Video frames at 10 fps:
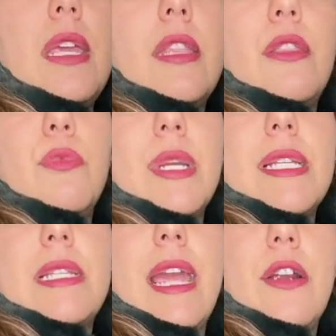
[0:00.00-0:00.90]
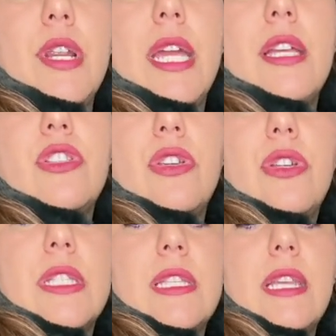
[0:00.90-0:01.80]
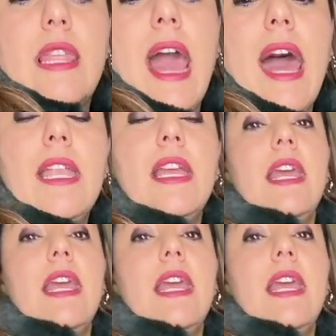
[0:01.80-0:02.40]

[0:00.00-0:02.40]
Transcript: in the wrist area, so you can see that.